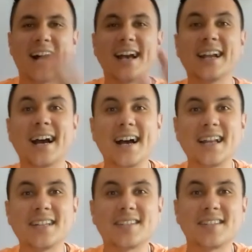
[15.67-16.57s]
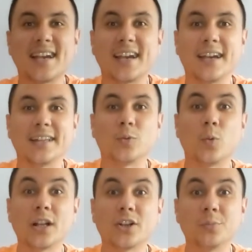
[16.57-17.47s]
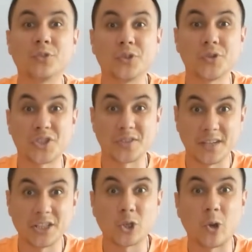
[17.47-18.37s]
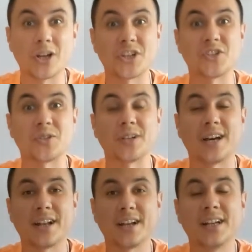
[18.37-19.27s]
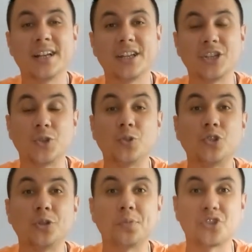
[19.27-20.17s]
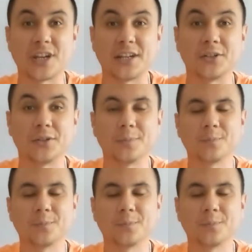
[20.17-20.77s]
Hi guys, and welcome to Svet Kolekcionara YouTube channel.